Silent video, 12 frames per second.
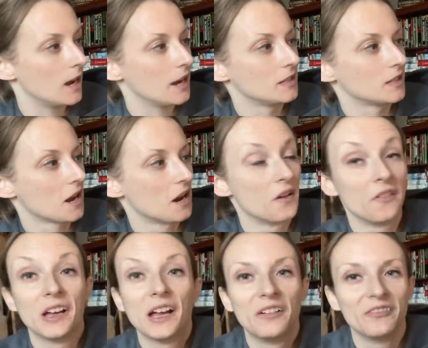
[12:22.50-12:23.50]
It's got
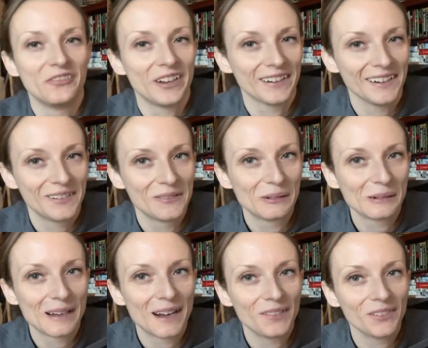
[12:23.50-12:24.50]
a very cool
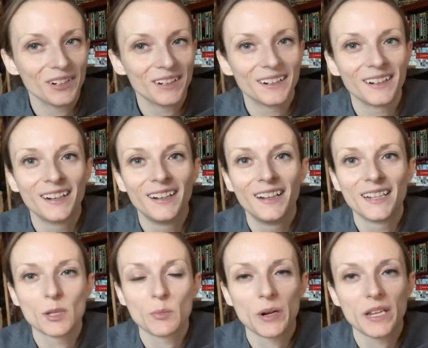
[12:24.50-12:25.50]
cover.
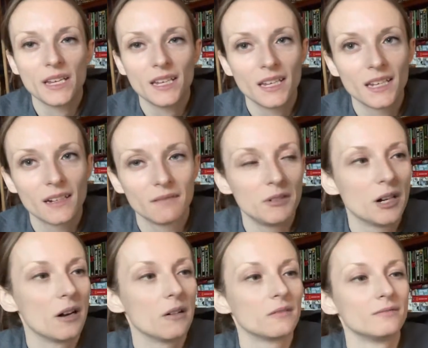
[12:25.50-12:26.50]
It's pretty, you
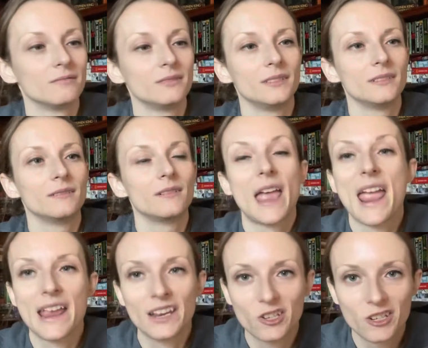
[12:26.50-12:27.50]
know,
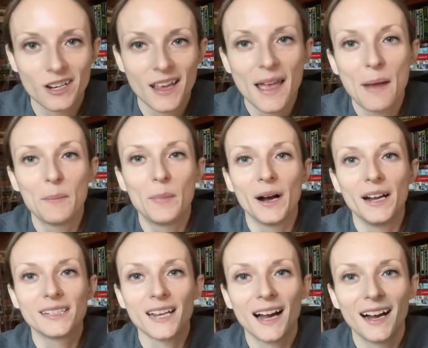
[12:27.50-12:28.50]
aged,
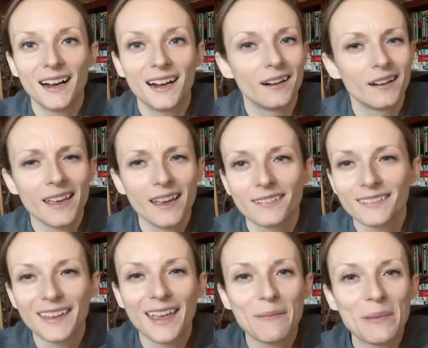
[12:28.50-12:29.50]
but again,
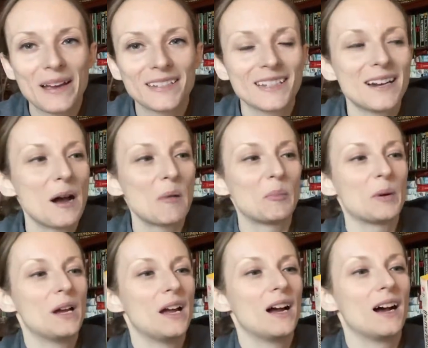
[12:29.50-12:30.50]
can't pass it up.
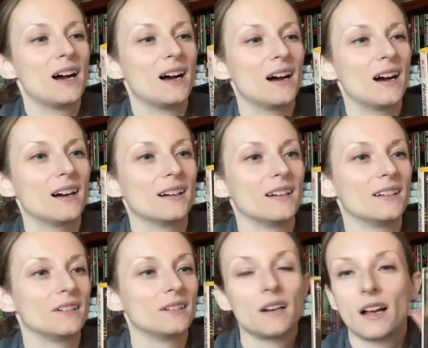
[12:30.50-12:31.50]

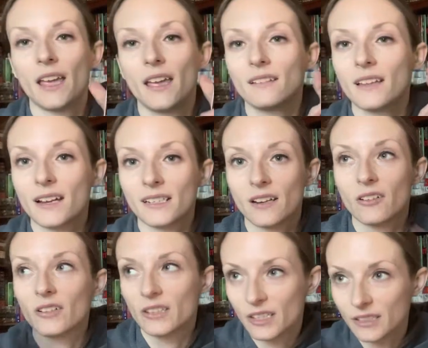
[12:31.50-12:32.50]
Again, like I said
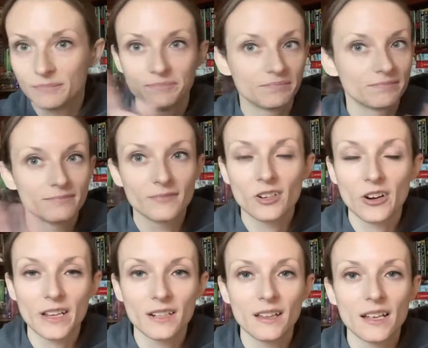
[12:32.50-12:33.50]
earlier,
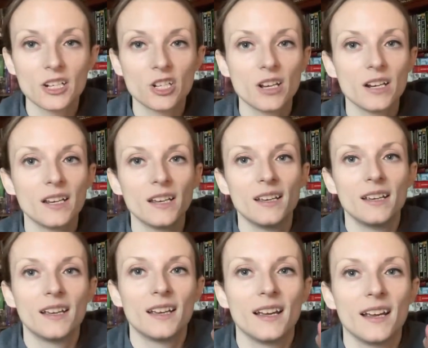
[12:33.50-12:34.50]
great collection,
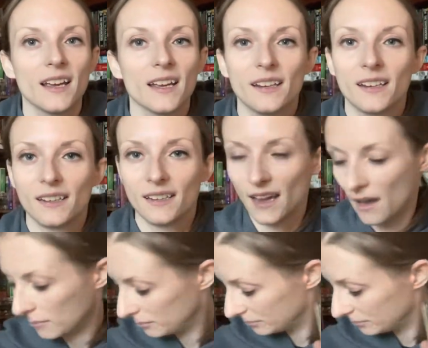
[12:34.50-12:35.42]
and yeah,